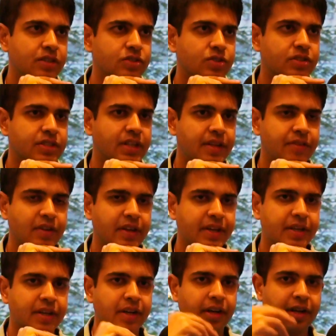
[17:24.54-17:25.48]
So it's kind of
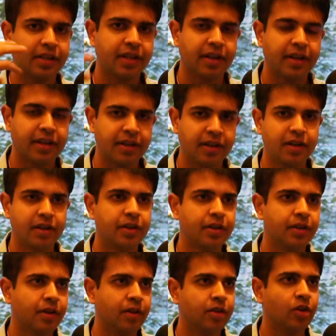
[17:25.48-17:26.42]
like it can like learn
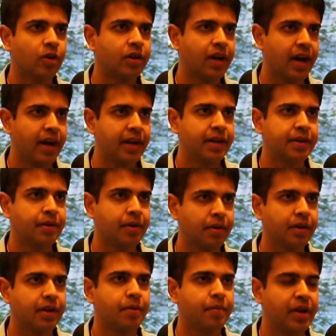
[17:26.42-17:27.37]
your diet,
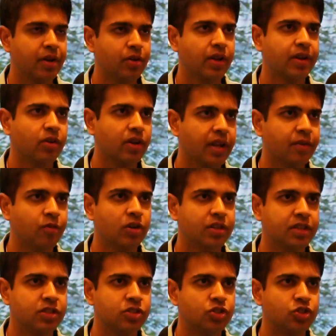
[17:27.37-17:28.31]
recommend you like okay, like what
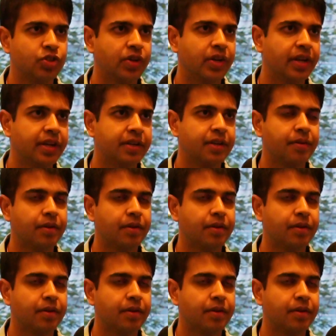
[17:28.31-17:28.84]
things you should eat,